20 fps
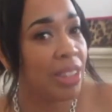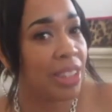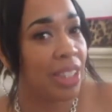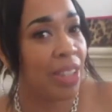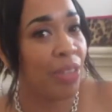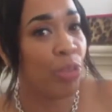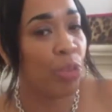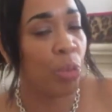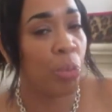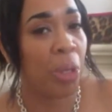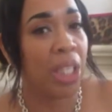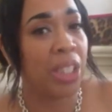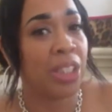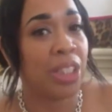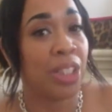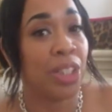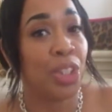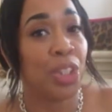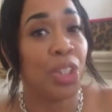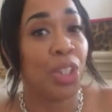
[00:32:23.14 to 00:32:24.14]

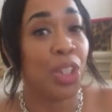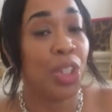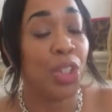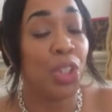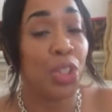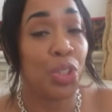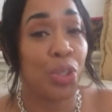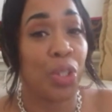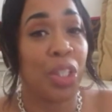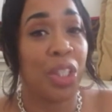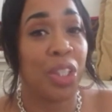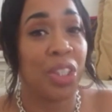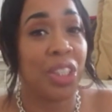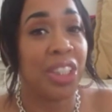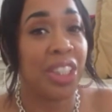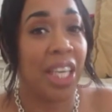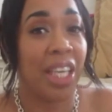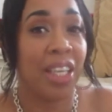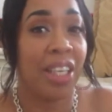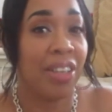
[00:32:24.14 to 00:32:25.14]
information to enjoy your
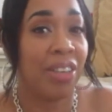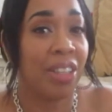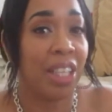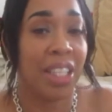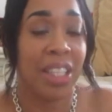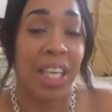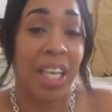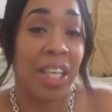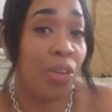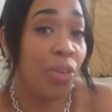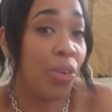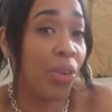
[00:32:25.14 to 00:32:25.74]
stay here in Atlanta,